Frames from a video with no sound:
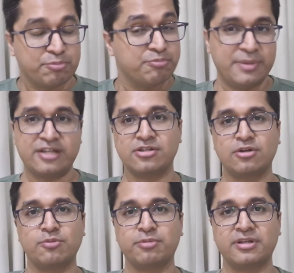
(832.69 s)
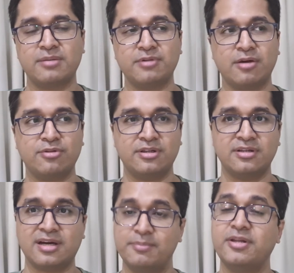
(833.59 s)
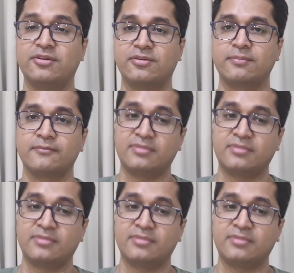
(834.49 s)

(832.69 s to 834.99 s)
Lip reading: make sure to put them down in the comments.